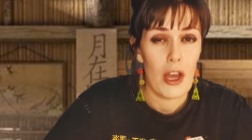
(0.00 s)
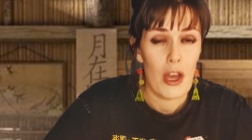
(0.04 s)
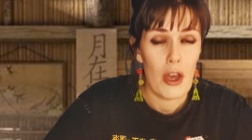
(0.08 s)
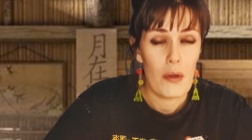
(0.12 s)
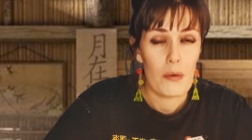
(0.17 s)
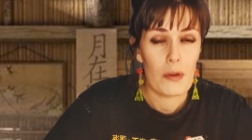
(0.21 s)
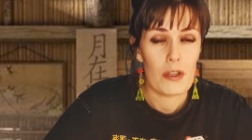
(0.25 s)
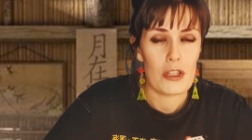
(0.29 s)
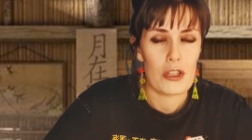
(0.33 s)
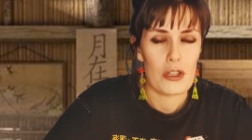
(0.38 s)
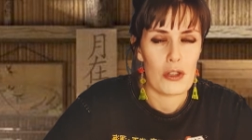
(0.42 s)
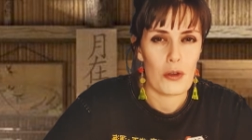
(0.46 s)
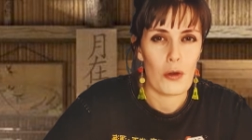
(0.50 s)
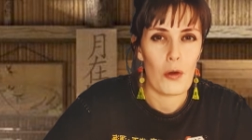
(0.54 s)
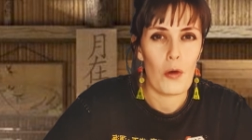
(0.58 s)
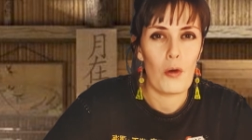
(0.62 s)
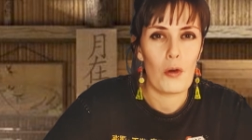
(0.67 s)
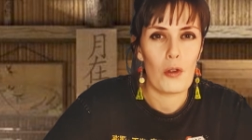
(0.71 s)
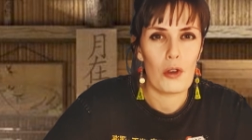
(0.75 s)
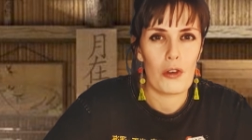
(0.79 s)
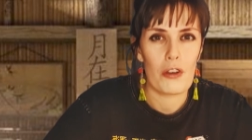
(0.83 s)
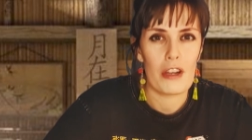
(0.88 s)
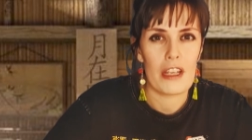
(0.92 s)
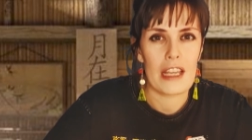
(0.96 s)
which is
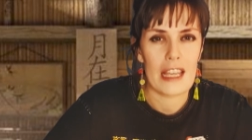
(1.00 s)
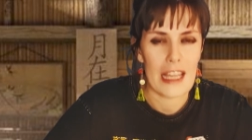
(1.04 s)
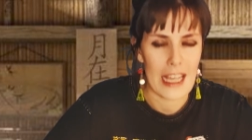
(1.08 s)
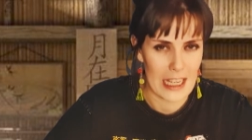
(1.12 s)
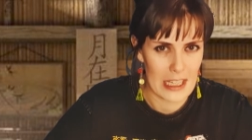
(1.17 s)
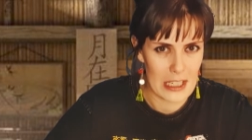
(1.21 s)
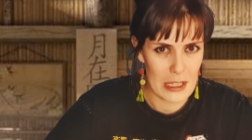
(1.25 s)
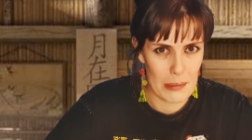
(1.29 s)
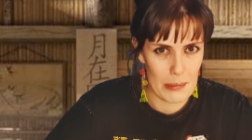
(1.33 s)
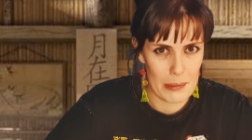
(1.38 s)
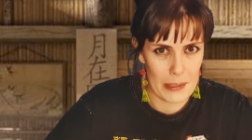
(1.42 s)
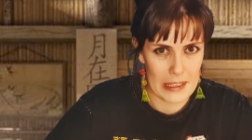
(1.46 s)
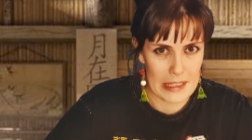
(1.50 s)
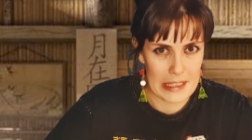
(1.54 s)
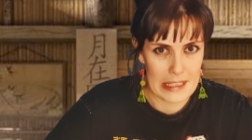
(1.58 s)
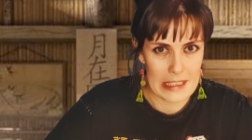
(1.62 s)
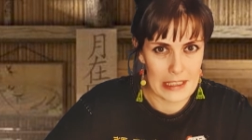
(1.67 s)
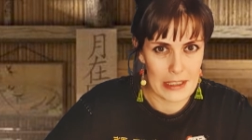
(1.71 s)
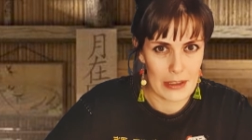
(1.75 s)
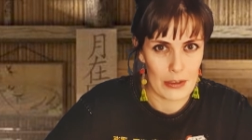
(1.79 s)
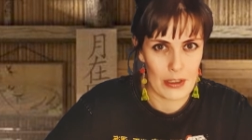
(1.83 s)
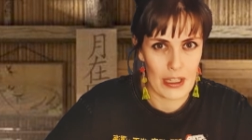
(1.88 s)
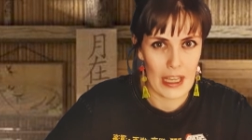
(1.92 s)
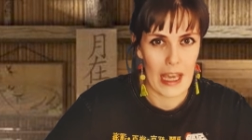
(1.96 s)
ordering caterpillars,
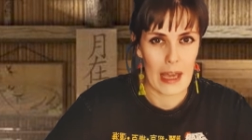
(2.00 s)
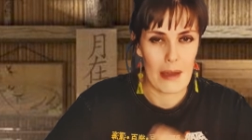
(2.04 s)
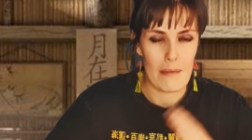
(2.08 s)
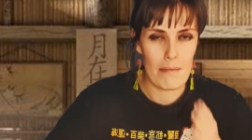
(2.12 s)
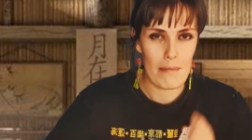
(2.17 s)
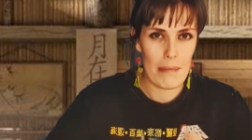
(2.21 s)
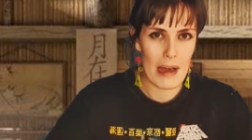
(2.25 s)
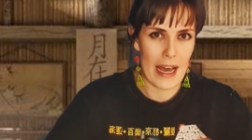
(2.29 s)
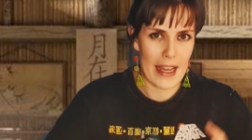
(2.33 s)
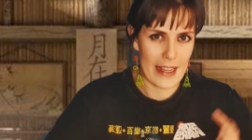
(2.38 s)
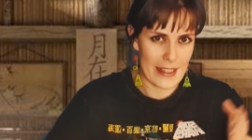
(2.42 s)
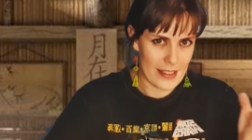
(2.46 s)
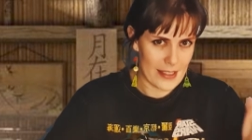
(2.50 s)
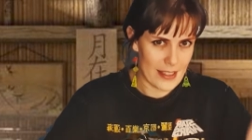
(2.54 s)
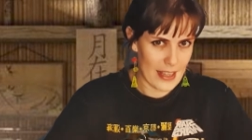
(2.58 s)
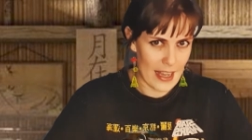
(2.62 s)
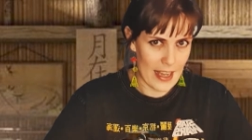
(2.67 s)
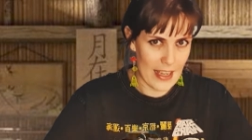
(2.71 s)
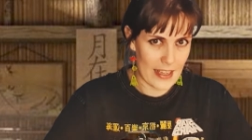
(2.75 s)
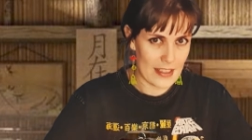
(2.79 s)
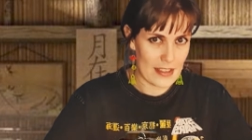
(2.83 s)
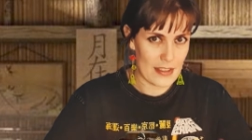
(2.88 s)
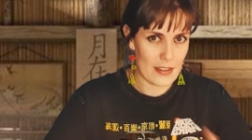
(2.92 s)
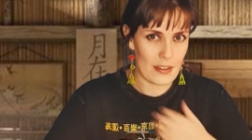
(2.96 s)
okay, by
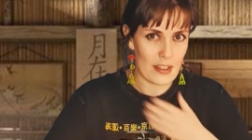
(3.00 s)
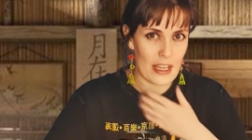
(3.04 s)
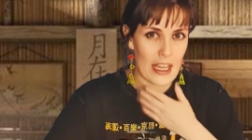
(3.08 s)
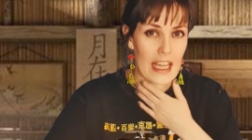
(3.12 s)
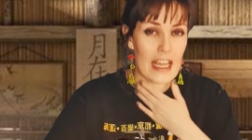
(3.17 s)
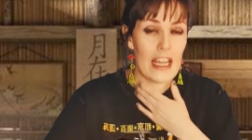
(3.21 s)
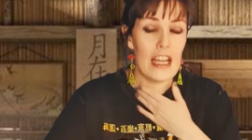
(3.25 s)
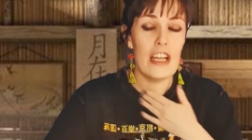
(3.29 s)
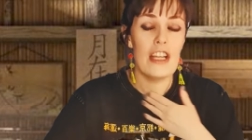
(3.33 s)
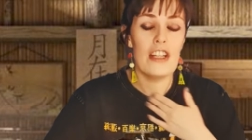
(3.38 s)
size, okay,